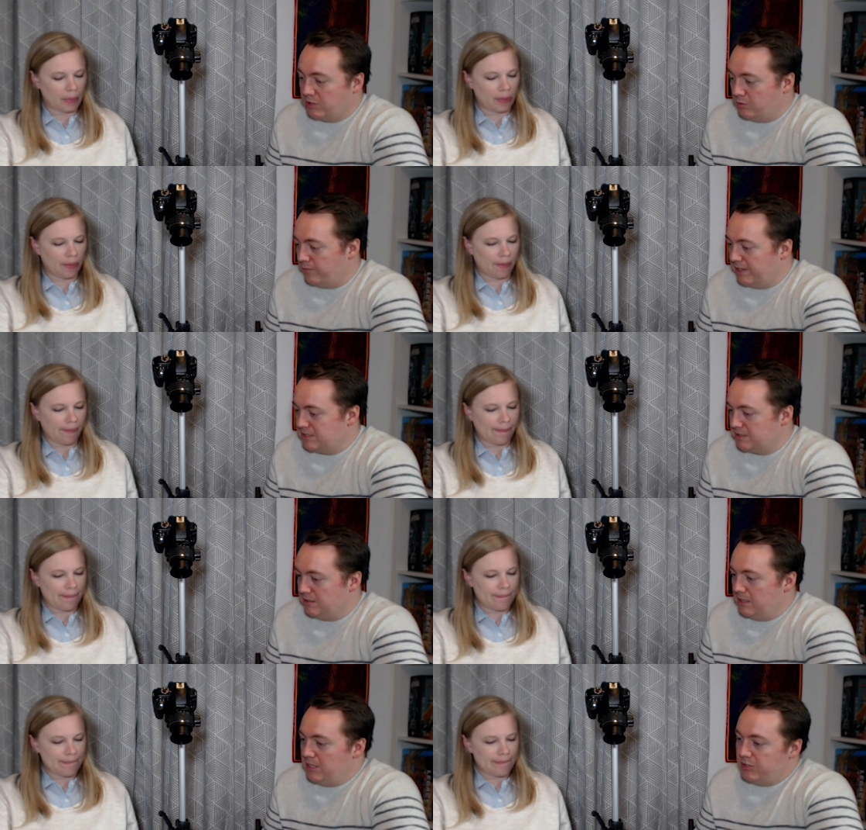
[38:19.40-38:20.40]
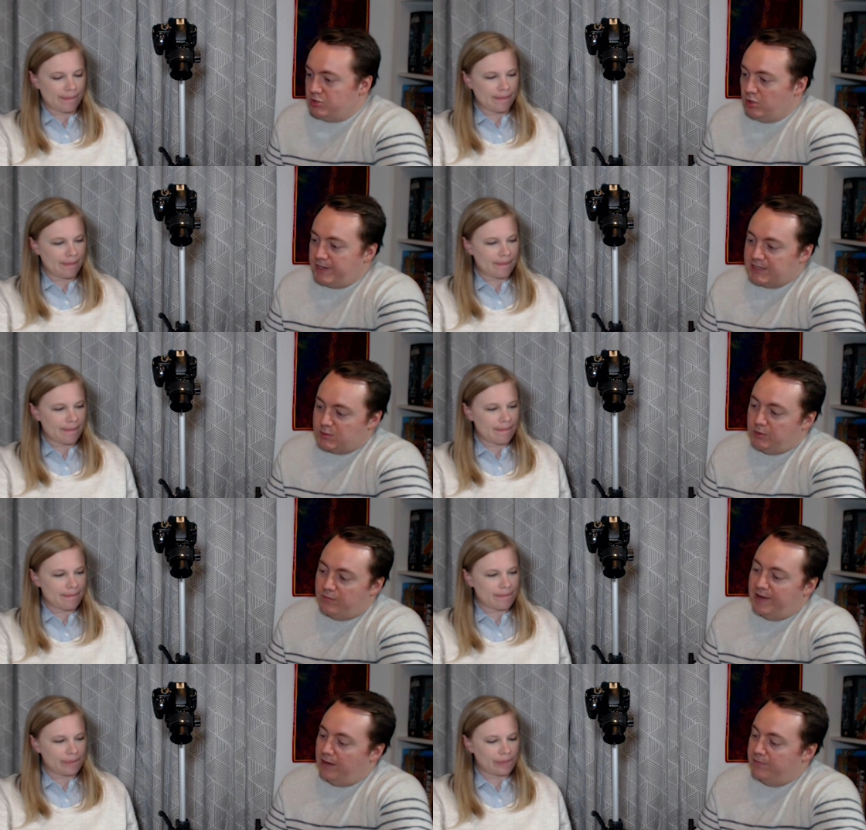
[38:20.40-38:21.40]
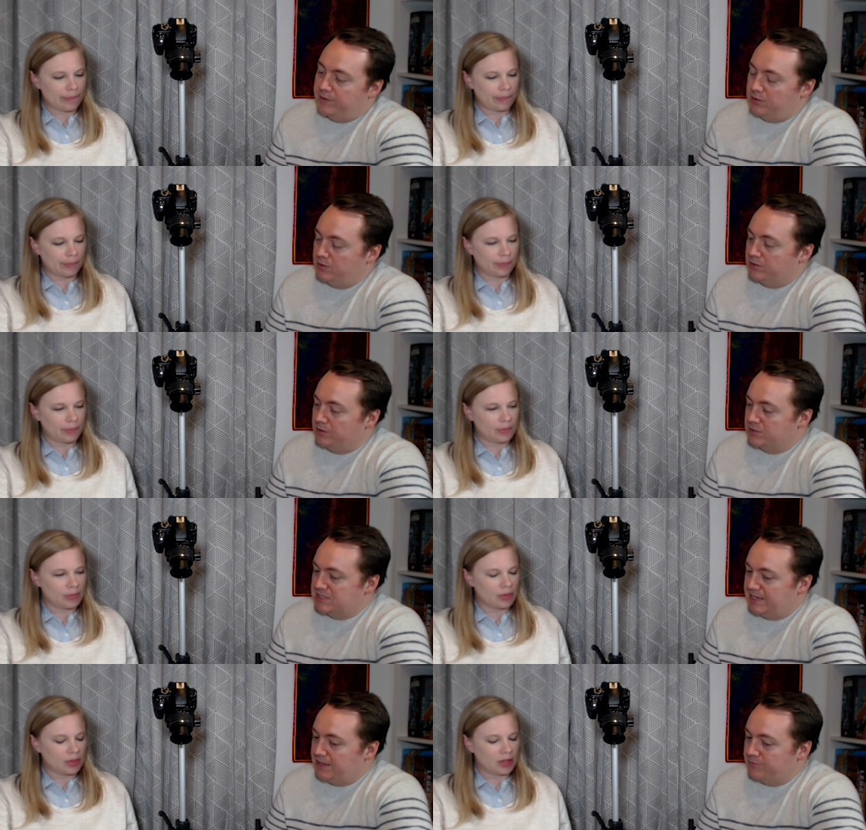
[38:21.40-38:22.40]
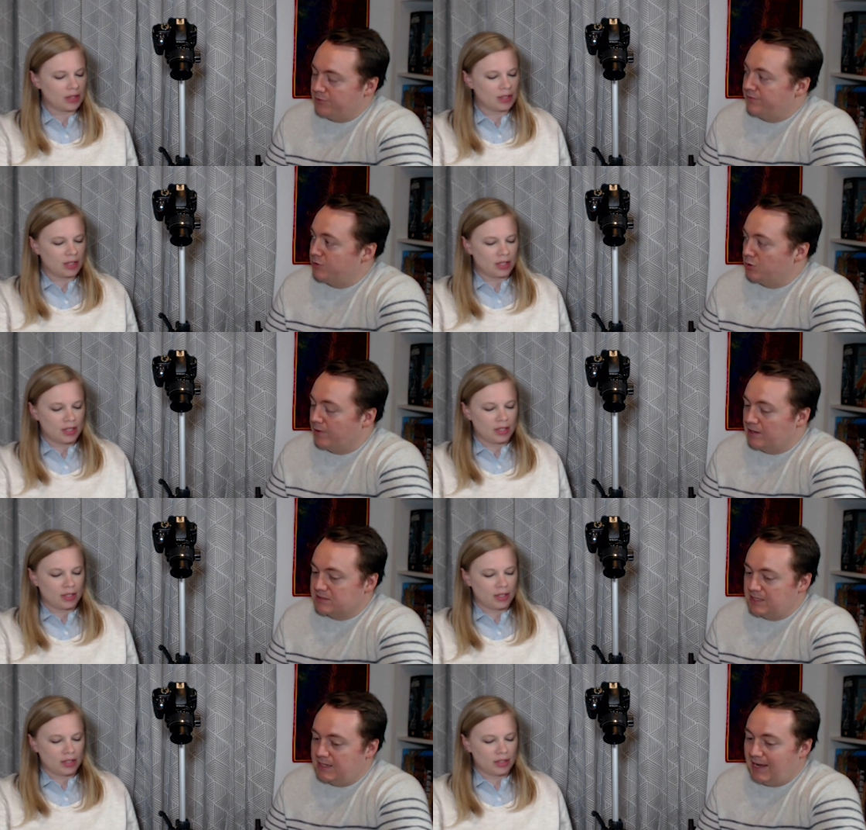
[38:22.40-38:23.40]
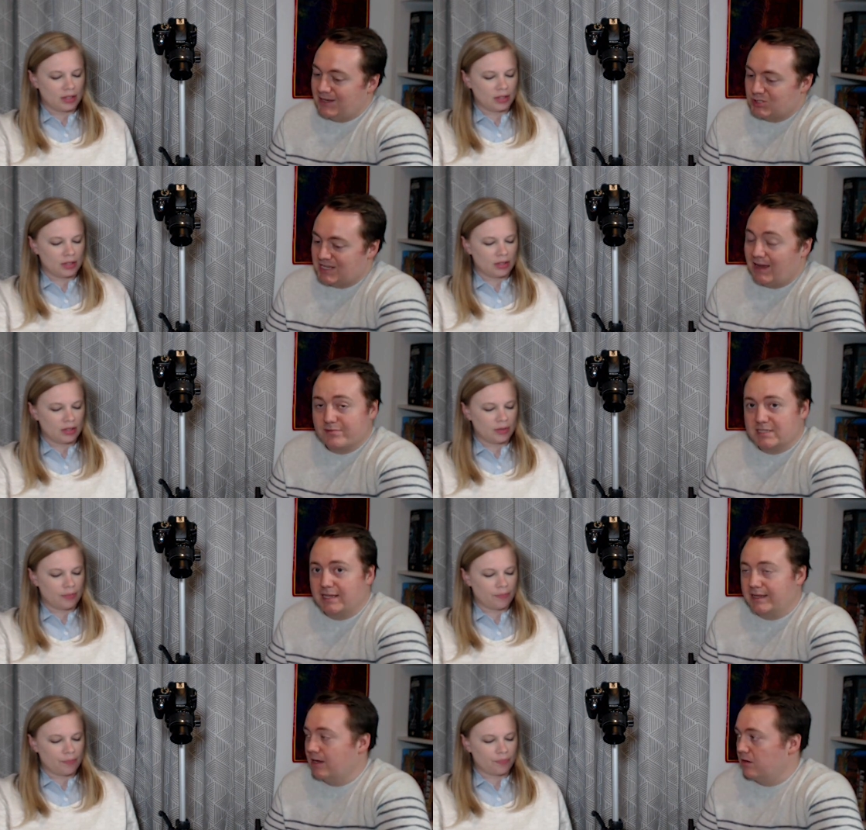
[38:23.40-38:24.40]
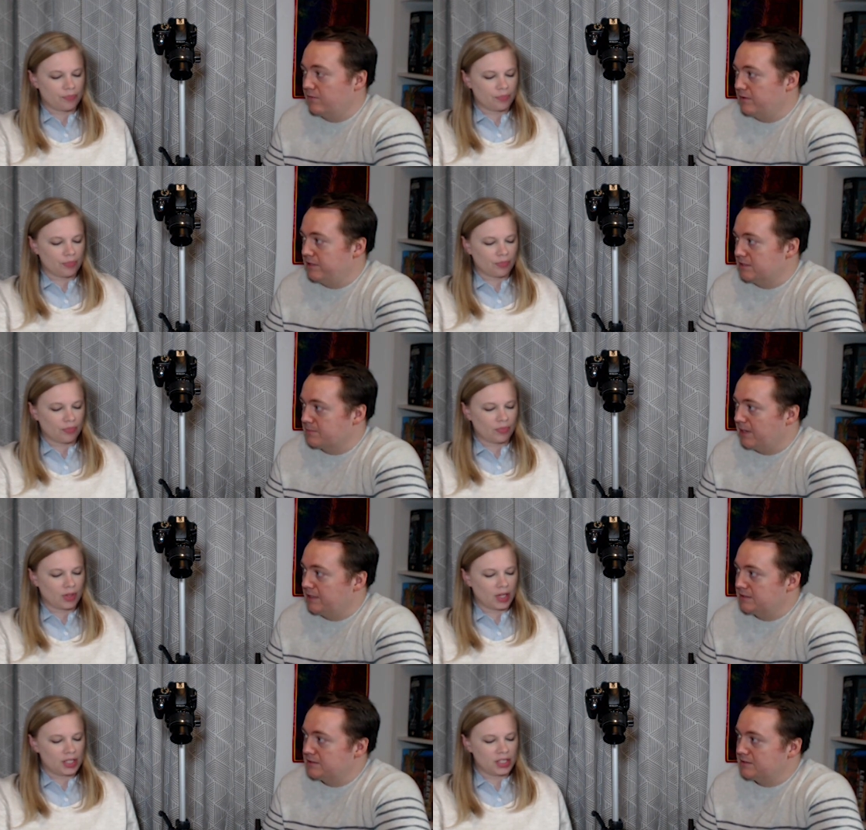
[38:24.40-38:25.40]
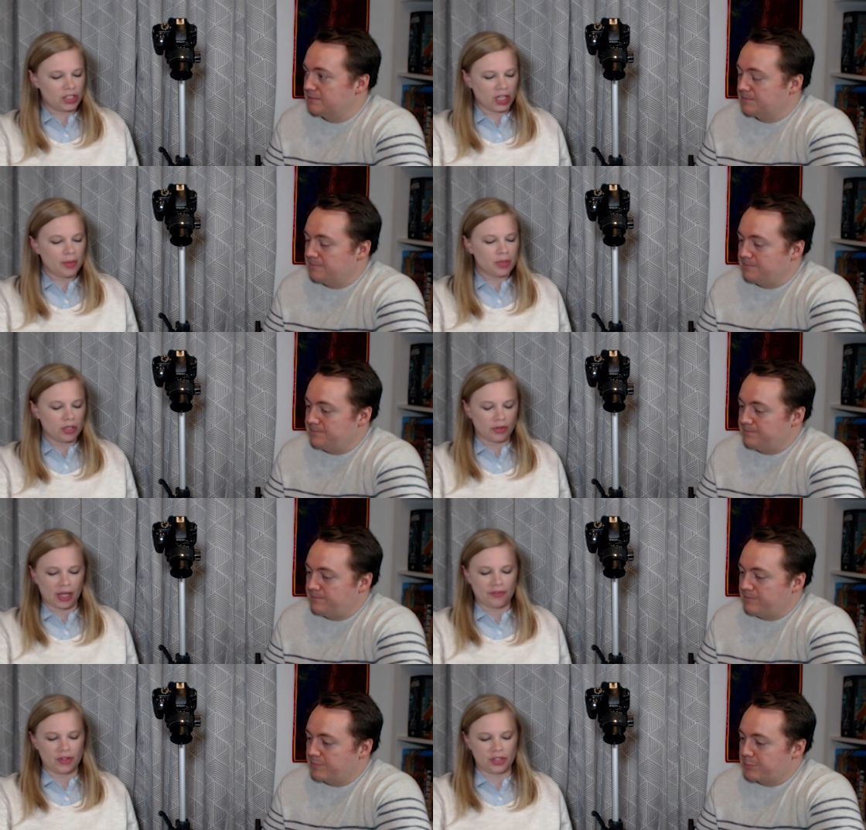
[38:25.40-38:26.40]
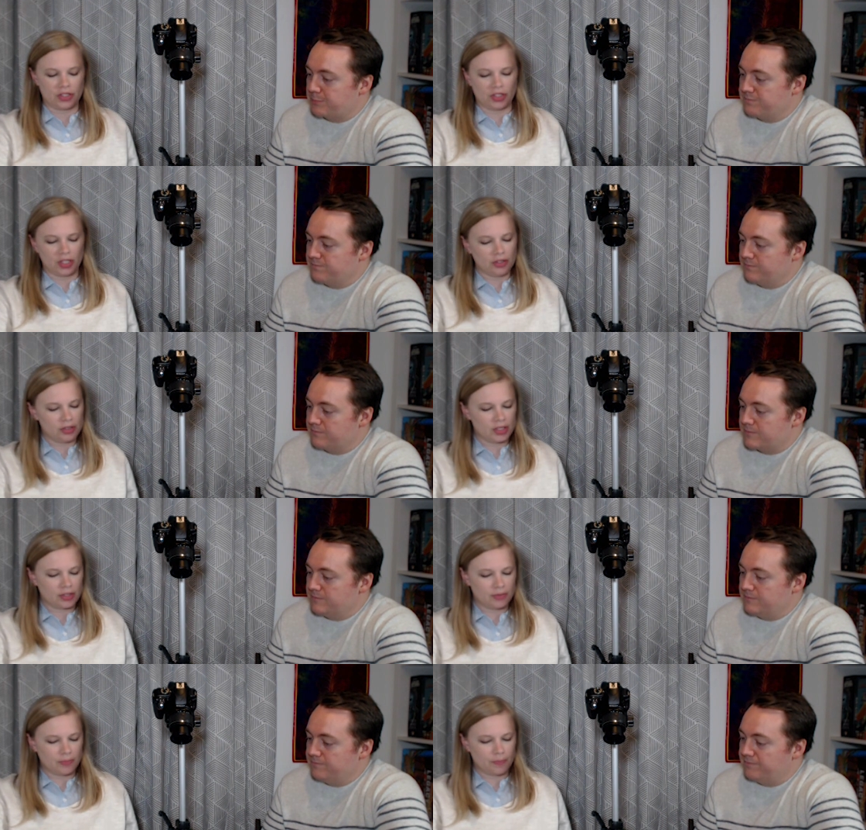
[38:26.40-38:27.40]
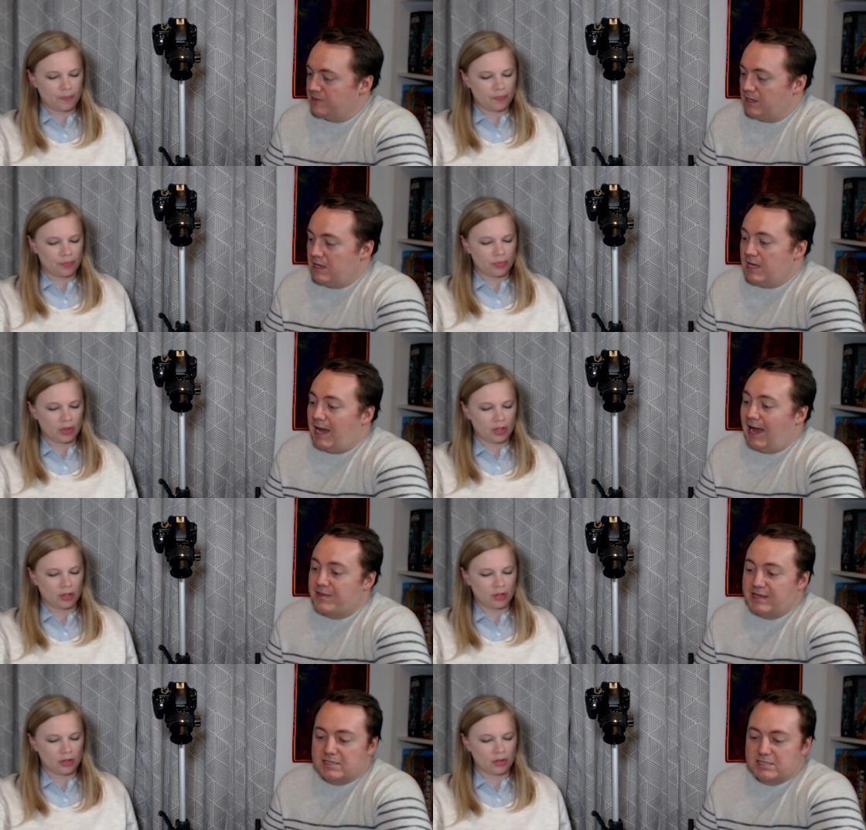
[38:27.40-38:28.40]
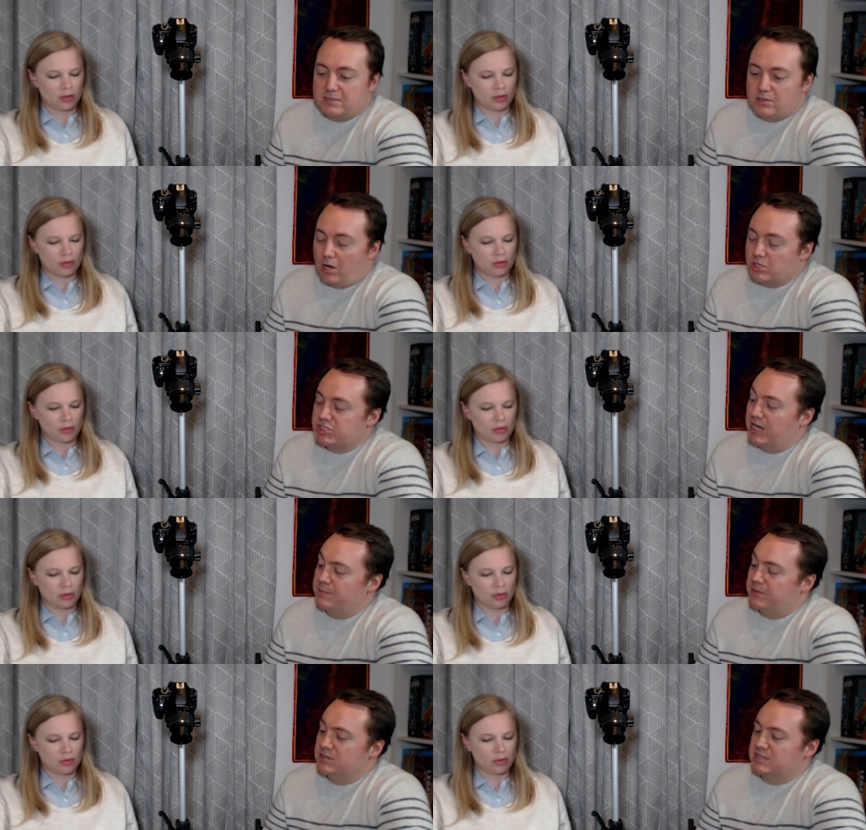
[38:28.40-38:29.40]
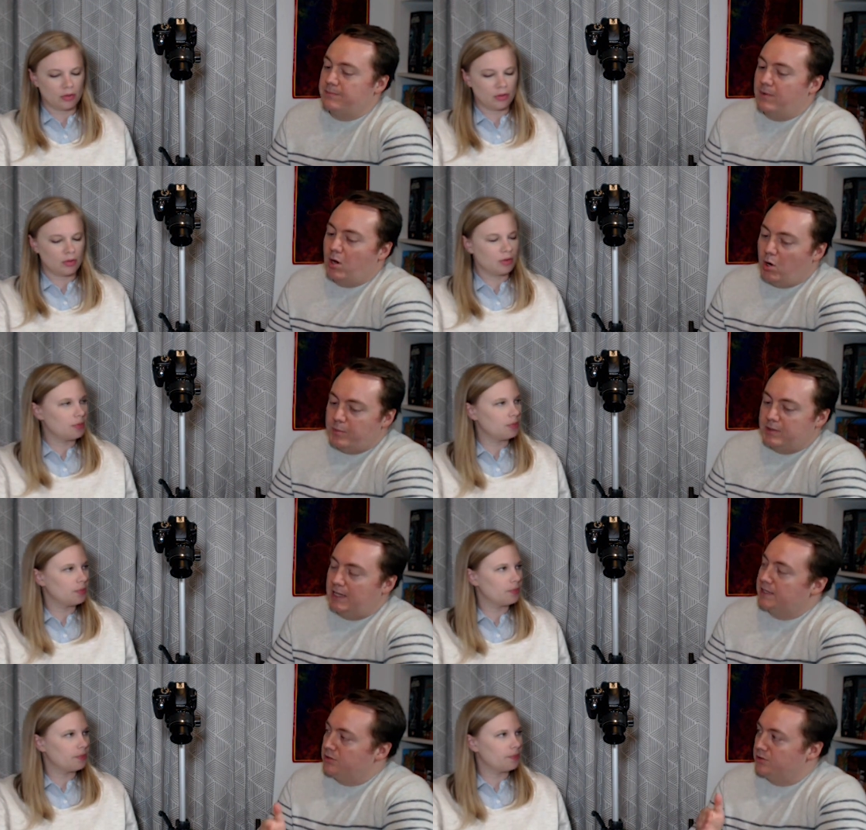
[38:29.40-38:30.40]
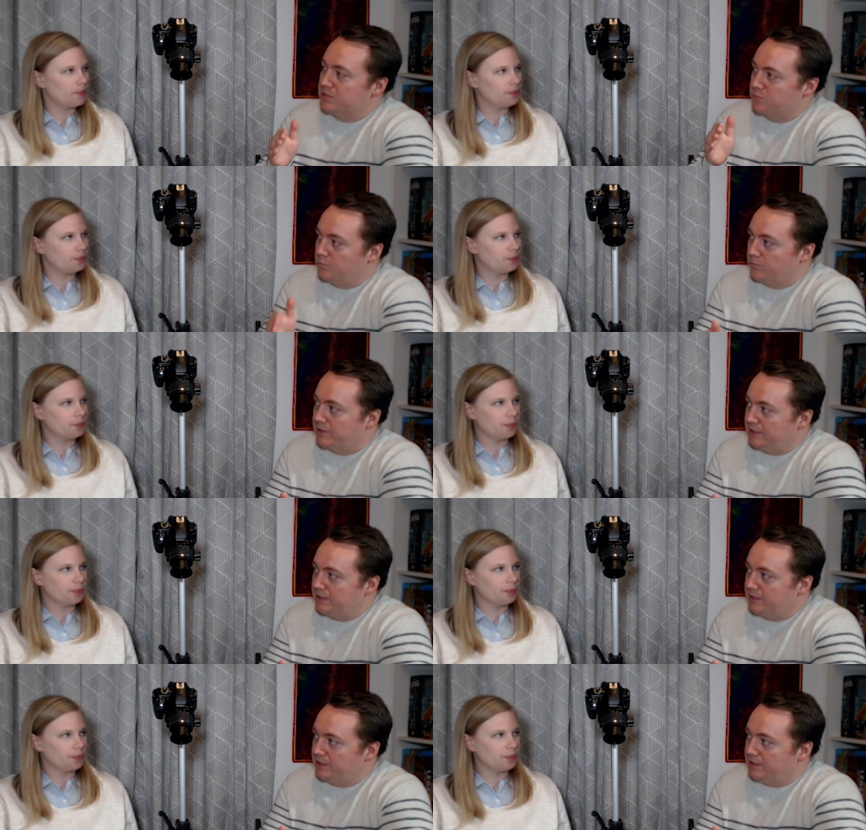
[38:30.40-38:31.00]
Speaker 1: you rest, you'll get to enough health that you can stay in for a few rounds. Then I just have to take care of these. mites.
Speaker 2: It's a shame you don't have this shield.
Speaker 1: I think it's not a shame because I'm hoping that I can do this really